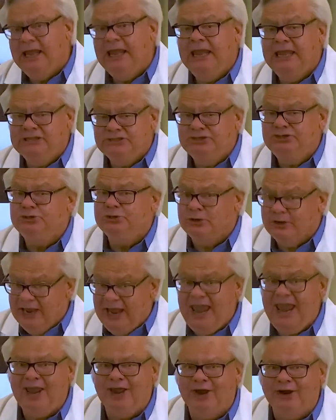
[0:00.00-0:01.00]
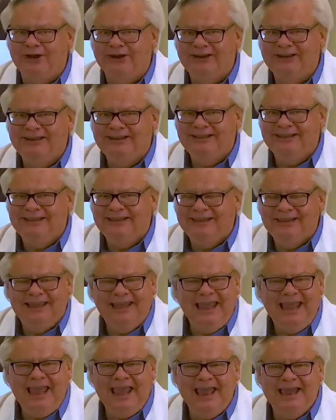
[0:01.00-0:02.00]
it's your hair.
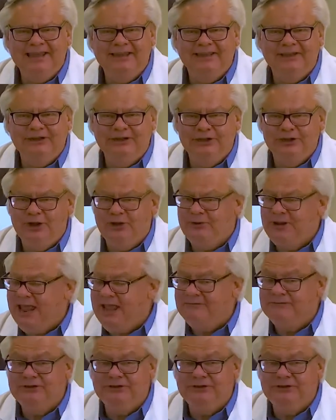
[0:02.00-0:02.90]
And you don't have to